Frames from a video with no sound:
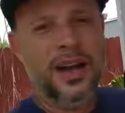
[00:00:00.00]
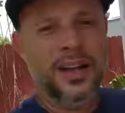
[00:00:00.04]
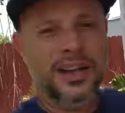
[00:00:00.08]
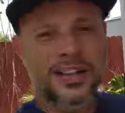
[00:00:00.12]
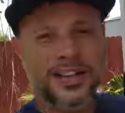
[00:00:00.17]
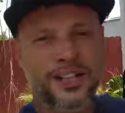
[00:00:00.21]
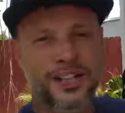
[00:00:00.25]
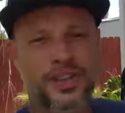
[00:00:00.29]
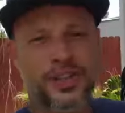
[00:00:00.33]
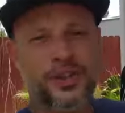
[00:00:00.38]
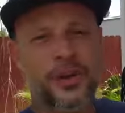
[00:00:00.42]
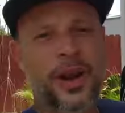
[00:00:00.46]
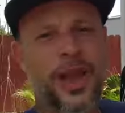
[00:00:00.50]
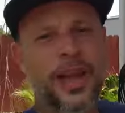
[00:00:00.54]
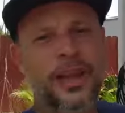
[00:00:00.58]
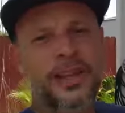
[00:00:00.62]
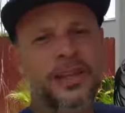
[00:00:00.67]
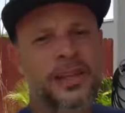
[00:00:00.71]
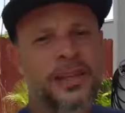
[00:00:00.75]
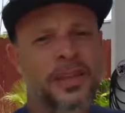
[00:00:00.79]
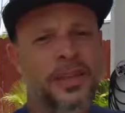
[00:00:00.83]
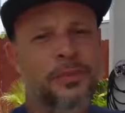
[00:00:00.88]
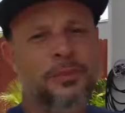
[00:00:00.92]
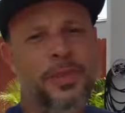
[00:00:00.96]
I'm gonna try
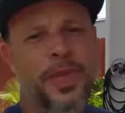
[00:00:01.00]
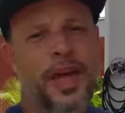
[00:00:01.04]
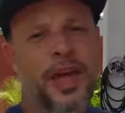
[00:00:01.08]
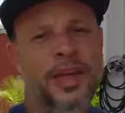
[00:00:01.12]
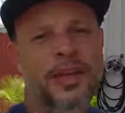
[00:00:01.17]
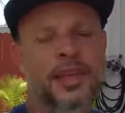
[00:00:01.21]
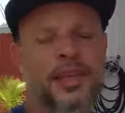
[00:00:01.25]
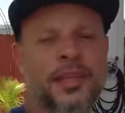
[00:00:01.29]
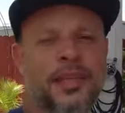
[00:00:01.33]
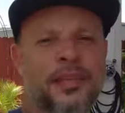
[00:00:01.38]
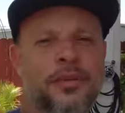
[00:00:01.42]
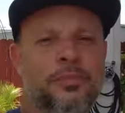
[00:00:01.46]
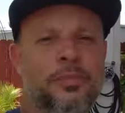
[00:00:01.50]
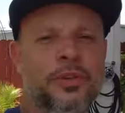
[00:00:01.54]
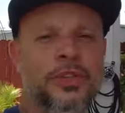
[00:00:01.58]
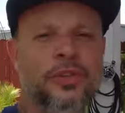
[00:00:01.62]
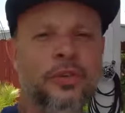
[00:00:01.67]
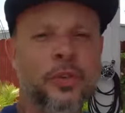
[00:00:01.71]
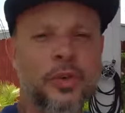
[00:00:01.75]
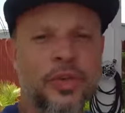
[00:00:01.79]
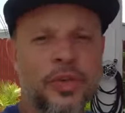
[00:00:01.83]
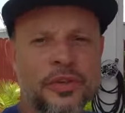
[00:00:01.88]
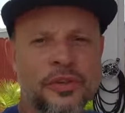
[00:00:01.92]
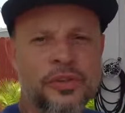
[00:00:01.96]
to keep that heat
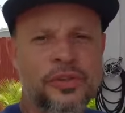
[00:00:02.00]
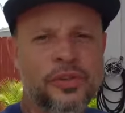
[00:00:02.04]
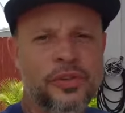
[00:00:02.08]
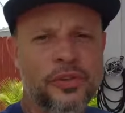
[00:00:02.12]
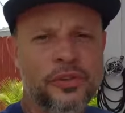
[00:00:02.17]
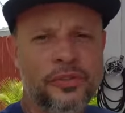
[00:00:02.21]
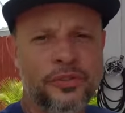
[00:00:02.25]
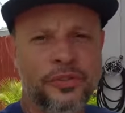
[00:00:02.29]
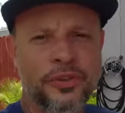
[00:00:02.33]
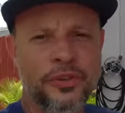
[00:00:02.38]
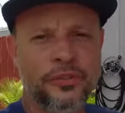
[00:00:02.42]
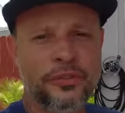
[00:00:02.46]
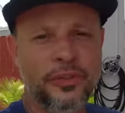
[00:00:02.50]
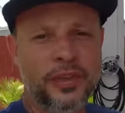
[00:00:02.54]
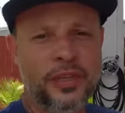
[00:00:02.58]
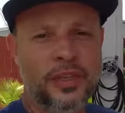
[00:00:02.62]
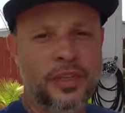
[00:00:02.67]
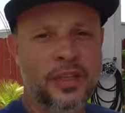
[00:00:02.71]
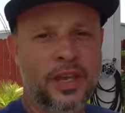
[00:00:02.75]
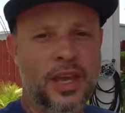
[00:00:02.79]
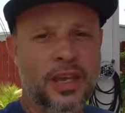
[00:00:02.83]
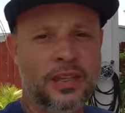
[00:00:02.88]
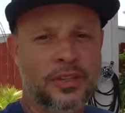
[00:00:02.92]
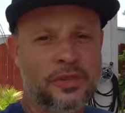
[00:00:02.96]
between
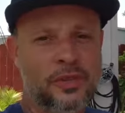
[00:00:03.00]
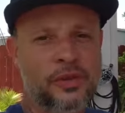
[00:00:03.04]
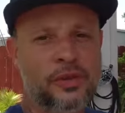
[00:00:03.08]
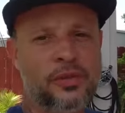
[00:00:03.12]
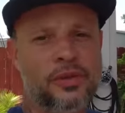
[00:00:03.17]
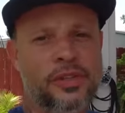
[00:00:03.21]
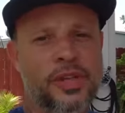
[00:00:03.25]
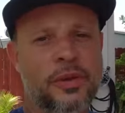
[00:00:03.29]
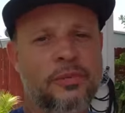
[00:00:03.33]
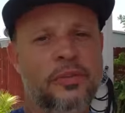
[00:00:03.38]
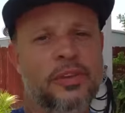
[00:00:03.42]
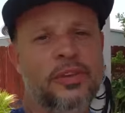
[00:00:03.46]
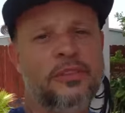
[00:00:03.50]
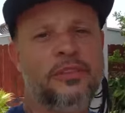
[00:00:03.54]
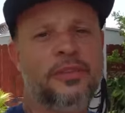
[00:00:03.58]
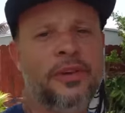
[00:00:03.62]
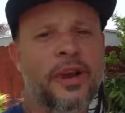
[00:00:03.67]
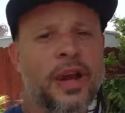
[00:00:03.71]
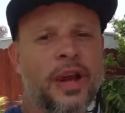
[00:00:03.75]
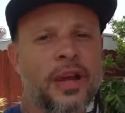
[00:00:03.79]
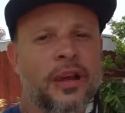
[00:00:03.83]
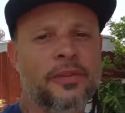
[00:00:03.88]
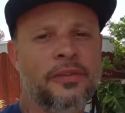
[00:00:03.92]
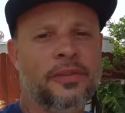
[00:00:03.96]
250 and
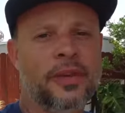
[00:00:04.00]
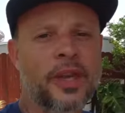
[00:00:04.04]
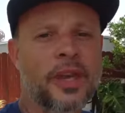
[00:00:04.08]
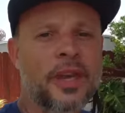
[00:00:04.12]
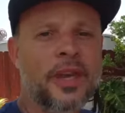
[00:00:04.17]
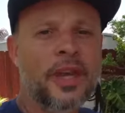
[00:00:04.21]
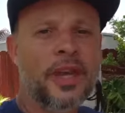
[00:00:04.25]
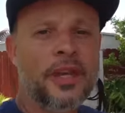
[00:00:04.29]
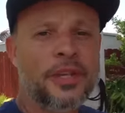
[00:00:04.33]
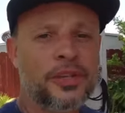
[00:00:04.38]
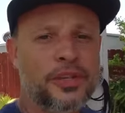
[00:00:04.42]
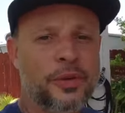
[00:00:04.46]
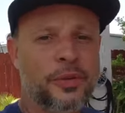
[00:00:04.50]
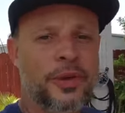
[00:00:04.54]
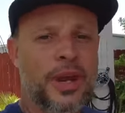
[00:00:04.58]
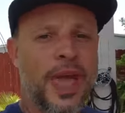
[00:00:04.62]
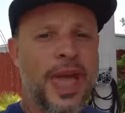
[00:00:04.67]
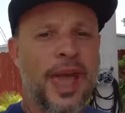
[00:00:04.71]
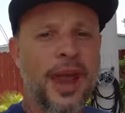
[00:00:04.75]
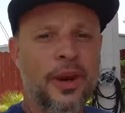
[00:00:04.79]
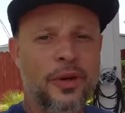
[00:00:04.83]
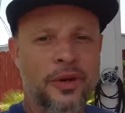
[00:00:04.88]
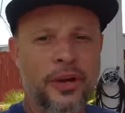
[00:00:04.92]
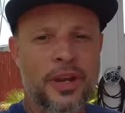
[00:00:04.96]
275. So an
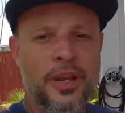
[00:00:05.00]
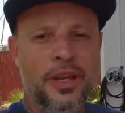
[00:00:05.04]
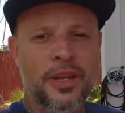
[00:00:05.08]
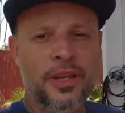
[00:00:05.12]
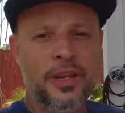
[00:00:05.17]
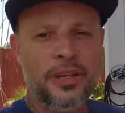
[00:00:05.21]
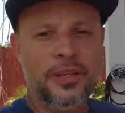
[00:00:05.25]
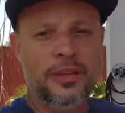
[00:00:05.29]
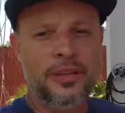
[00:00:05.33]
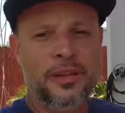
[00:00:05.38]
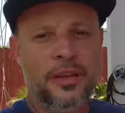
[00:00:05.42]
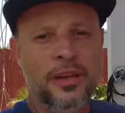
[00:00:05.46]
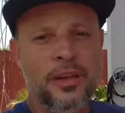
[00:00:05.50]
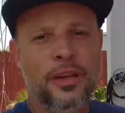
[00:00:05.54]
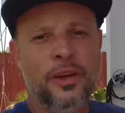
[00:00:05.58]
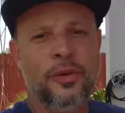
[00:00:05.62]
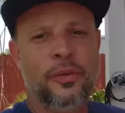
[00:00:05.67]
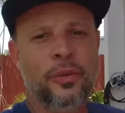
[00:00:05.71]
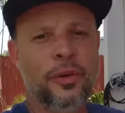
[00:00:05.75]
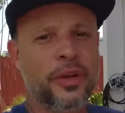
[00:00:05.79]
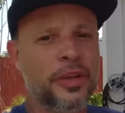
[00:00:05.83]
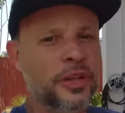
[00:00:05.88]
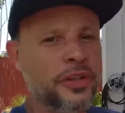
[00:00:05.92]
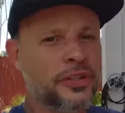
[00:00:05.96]
hour in,
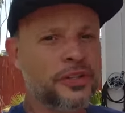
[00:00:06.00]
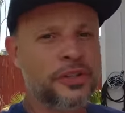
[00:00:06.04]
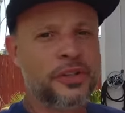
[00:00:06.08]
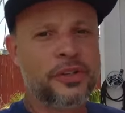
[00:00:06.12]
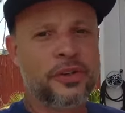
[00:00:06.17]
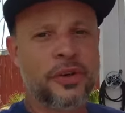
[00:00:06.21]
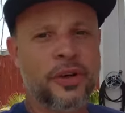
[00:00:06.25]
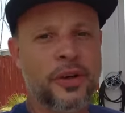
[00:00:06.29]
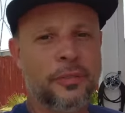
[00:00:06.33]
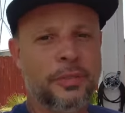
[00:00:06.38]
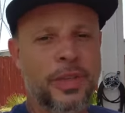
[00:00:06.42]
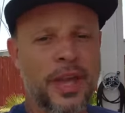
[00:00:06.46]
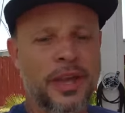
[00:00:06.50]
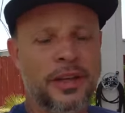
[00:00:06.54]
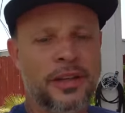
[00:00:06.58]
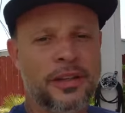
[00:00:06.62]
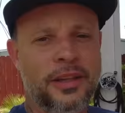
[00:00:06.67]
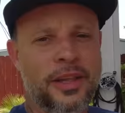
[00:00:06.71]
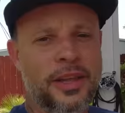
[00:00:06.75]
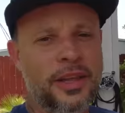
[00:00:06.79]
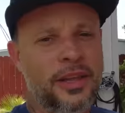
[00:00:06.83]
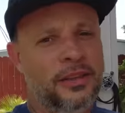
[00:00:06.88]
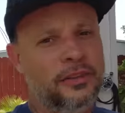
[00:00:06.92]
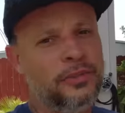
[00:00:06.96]
we're gonna stir up that
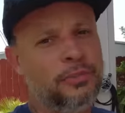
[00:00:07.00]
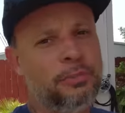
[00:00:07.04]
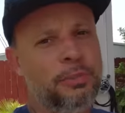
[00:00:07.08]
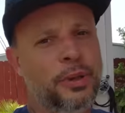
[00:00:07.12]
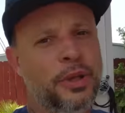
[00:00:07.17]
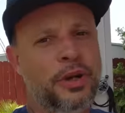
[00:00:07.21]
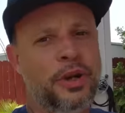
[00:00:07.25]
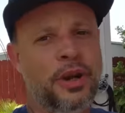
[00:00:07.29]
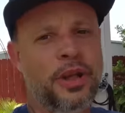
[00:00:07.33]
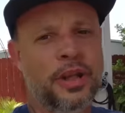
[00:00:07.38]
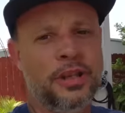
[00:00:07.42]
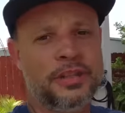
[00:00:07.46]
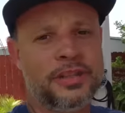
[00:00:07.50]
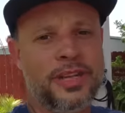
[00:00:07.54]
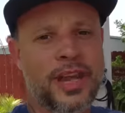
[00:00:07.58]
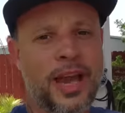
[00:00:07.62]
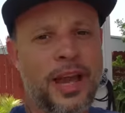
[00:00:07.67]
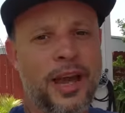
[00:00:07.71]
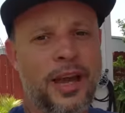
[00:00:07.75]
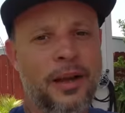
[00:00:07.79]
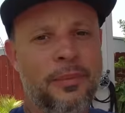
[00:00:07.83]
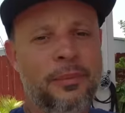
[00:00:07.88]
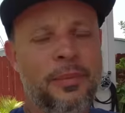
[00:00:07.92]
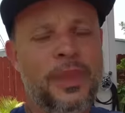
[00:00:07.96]
glaze, put it on
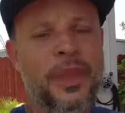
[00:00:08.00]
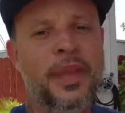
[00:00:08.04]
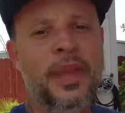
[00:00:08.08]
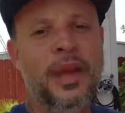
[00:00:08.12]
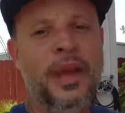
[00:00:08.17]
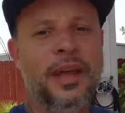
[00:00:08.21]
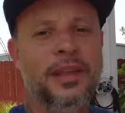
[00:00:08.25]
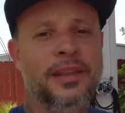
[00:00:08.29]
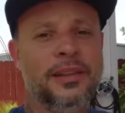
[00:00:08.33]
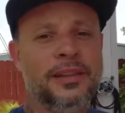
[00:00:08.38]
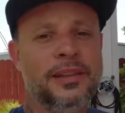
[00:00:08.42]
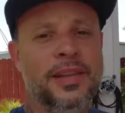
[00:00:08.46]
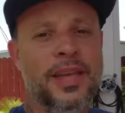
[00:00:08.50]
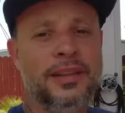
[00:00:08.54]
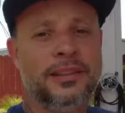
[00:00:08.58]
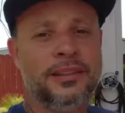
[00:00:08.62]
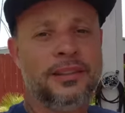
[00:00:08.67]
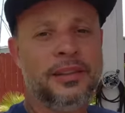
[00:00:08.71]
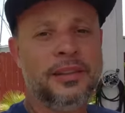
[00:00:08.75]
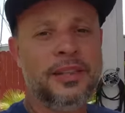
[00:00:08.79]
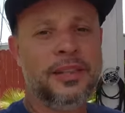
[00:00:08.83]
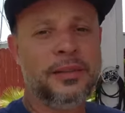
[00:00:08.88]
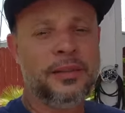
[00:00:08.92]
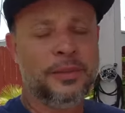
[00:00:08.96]
top, and then let
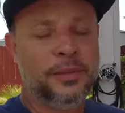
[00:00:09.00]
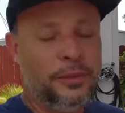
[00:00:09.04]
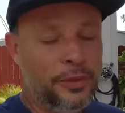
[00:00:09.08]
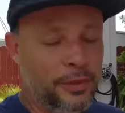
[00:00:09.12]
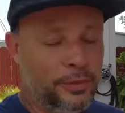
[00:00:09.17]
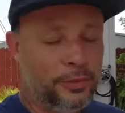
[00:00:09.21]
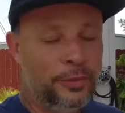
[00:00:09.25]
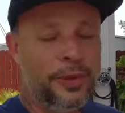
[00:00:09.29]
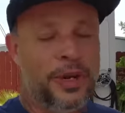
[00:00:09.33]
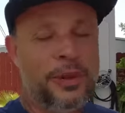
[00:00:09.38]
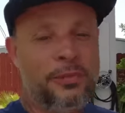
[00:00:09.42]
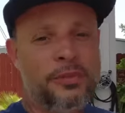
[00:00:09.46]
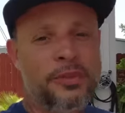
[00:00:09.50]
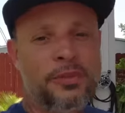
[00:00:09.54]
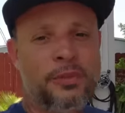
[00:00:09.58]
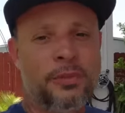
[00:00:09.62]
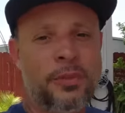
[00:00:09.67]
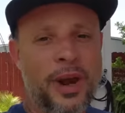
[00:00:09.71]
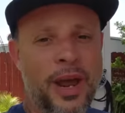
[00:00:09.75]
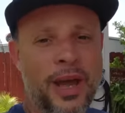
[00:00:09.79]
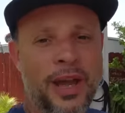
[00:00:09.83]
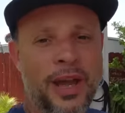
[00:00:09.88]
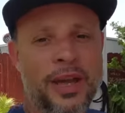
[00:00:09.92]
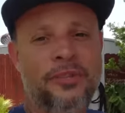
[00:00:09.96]
the, the ribs
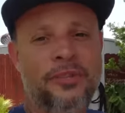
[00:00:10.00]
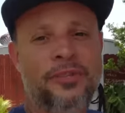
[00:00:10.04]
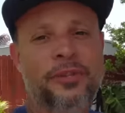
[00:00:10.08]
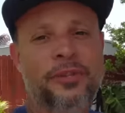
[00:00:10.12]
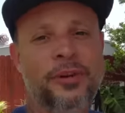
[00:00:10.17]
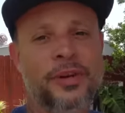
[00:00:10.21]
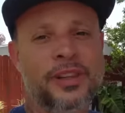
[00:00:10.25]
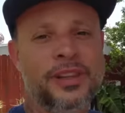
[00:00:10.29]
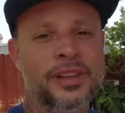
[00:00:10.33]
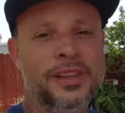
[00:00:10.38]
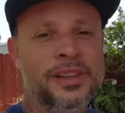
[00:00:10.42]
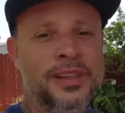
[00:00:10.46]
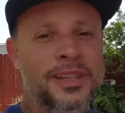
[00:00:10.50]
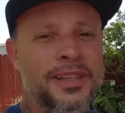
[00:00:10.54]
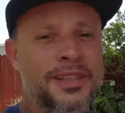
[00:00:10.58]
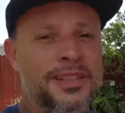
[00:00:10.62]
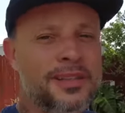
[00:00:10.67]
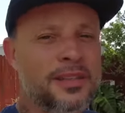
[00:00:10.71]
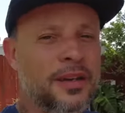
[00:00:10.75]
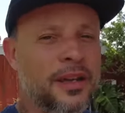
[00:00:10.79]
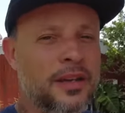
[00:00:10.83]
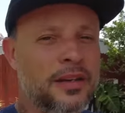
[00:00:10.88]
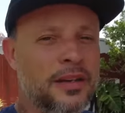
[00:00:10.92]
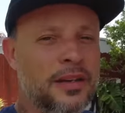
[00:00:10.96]
ride for at
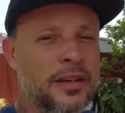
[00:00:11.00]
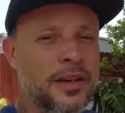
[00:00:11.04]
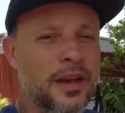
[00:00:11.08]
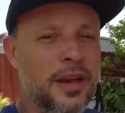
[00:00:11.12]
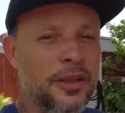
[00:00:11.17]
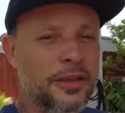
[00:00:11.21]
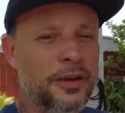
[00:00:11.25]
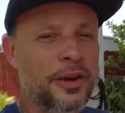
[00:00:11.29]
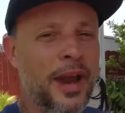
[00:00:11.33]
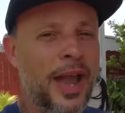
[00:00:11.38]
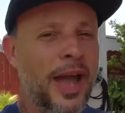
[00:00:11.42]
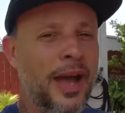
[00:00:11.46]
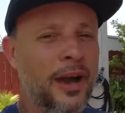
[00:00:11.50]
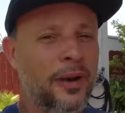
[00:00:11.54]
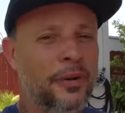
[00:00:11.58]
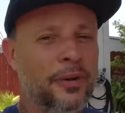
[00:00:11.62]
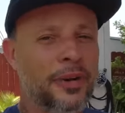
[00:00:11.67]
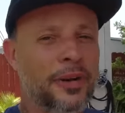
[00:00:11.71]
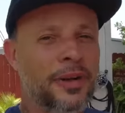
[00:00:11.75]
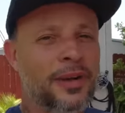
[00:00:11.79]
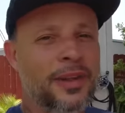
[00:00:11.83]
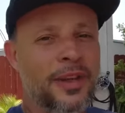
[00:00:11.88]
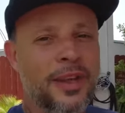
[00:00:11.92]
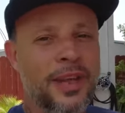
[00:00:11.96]
least another
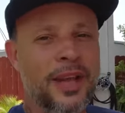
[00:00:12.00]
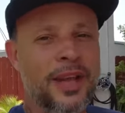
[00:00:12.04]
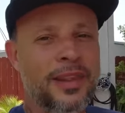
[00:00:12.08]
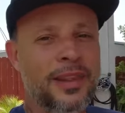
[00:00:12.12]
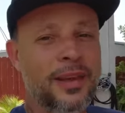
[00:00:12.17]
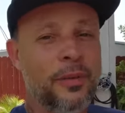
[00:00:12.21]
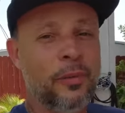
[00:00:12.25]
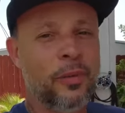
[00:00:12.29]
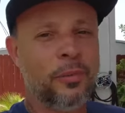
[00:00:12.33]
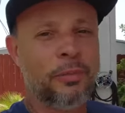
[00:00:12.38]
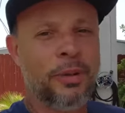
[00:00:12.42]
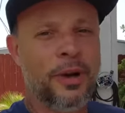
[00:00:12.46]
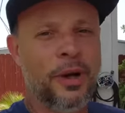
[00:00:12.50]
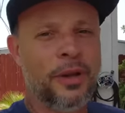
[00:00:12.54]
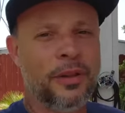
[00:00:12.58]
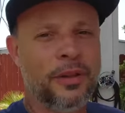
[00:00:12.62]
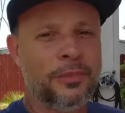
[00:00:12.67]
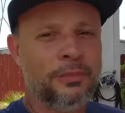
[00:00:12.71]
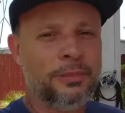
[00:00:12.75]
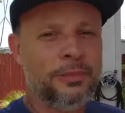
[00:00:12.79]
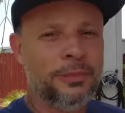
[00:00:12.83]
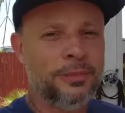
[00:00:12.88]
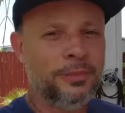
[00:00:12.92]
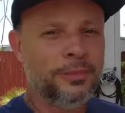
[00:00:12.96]
hour, and then we'll
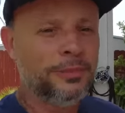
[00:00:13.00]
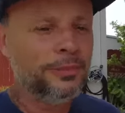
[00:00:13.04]
pull them.